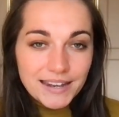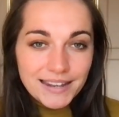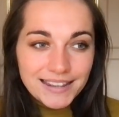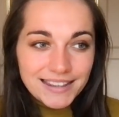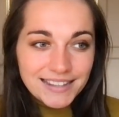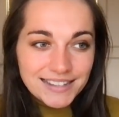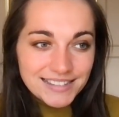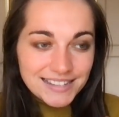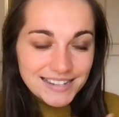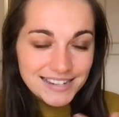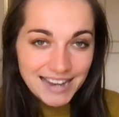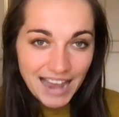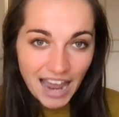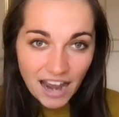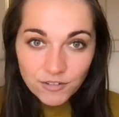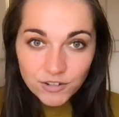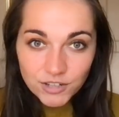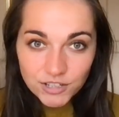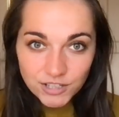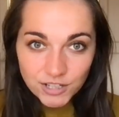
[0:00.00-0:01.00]
this
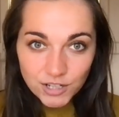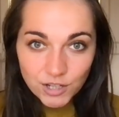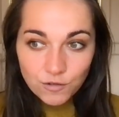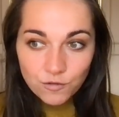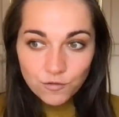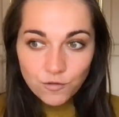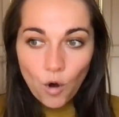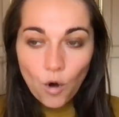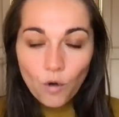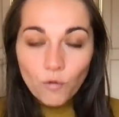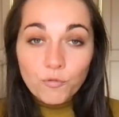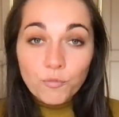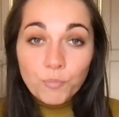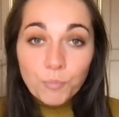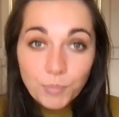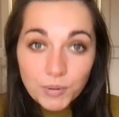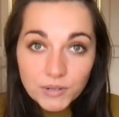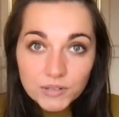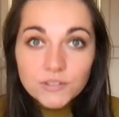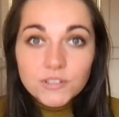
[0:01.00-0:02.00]
narrative of
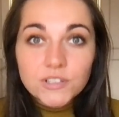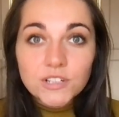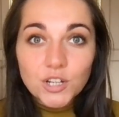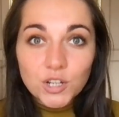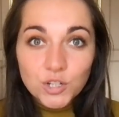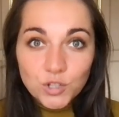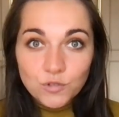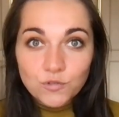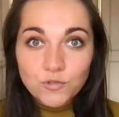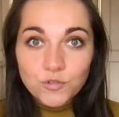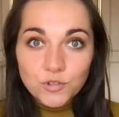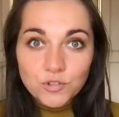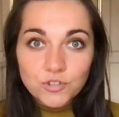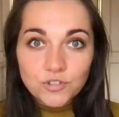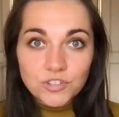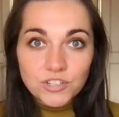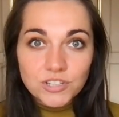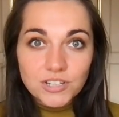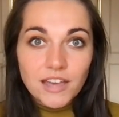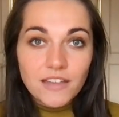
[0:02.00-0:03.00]
building a new future
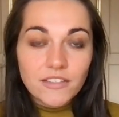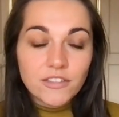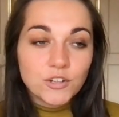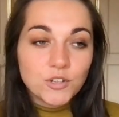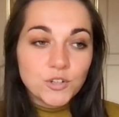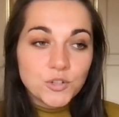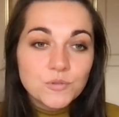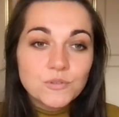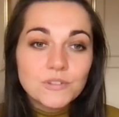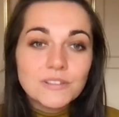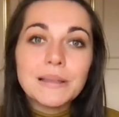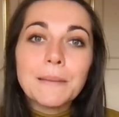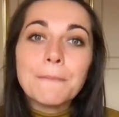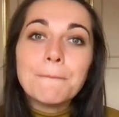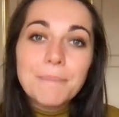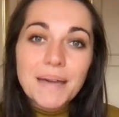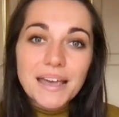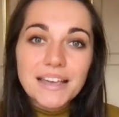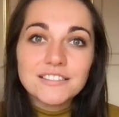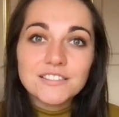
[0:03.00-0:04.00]
together, using the
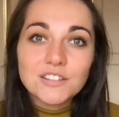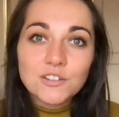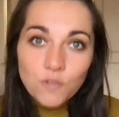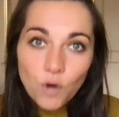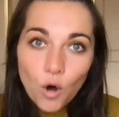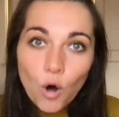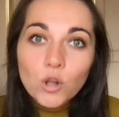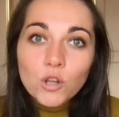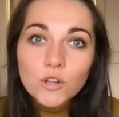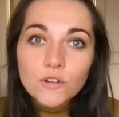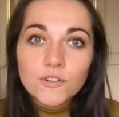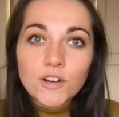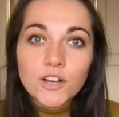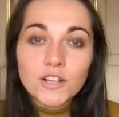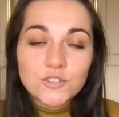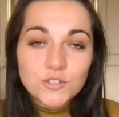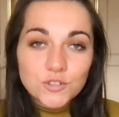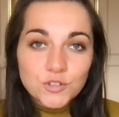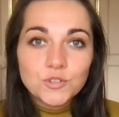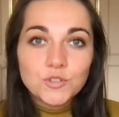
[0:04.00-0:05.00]
best of all of
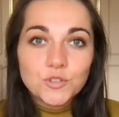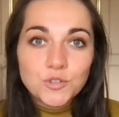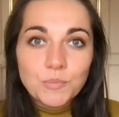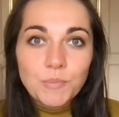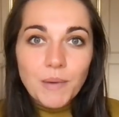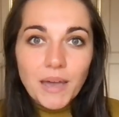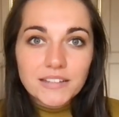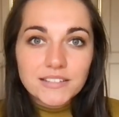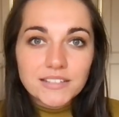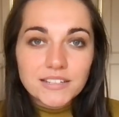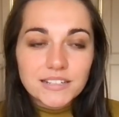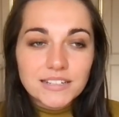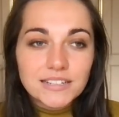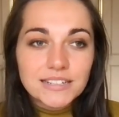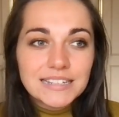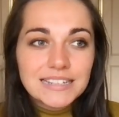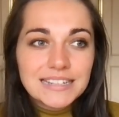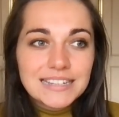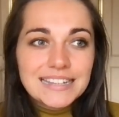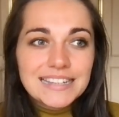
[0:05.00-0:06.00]
us to do better,
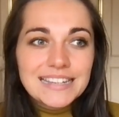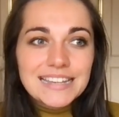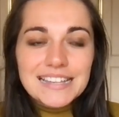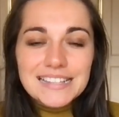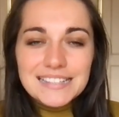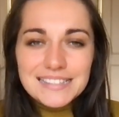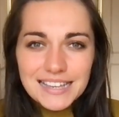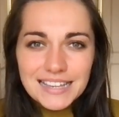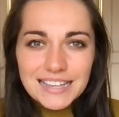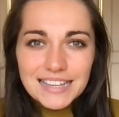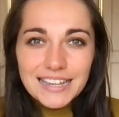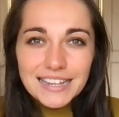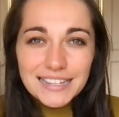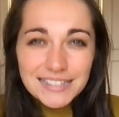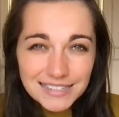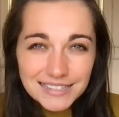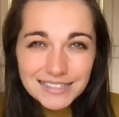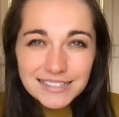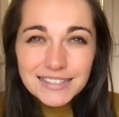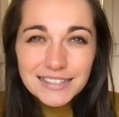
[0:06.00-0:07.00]
is that
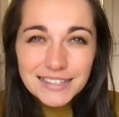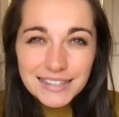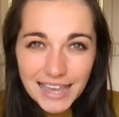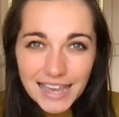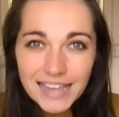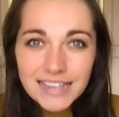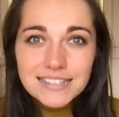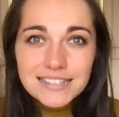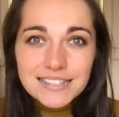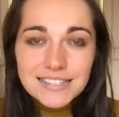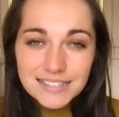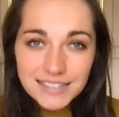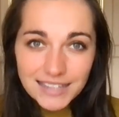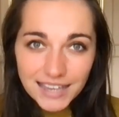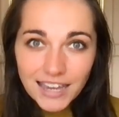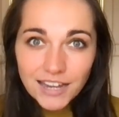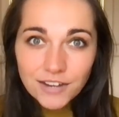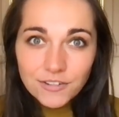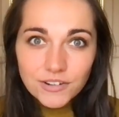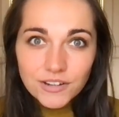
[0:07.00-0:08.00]
it is less
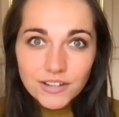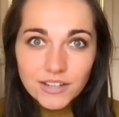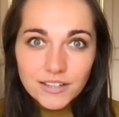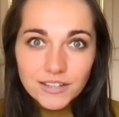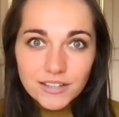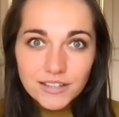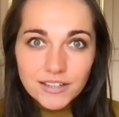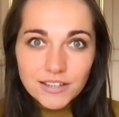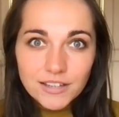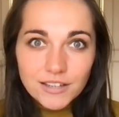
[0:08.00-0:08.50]
scary.